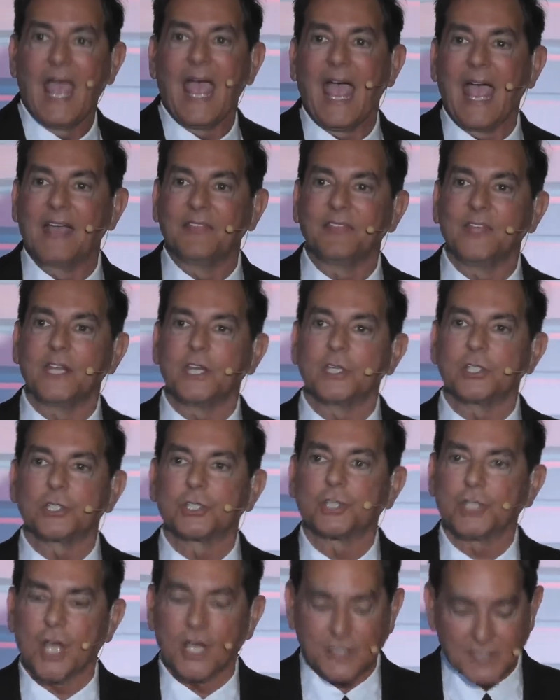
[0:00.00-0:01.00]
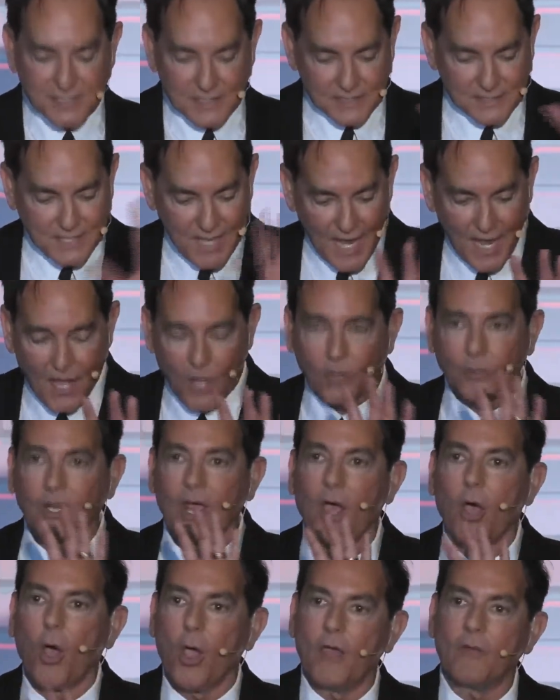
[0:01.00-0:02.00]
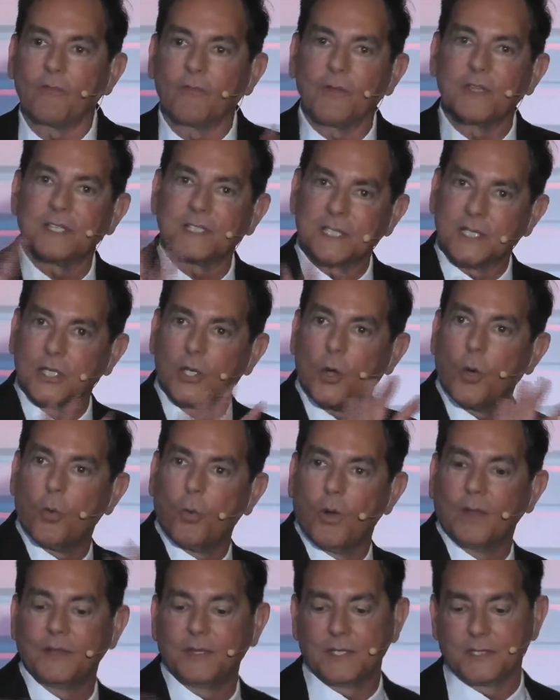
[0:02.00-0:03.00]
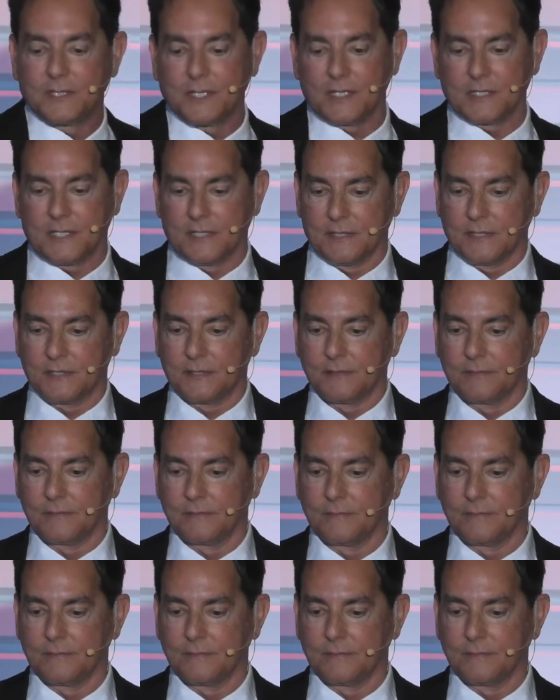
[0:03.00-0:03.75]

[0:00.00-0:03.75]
and then it shuts down every single one that doesn't.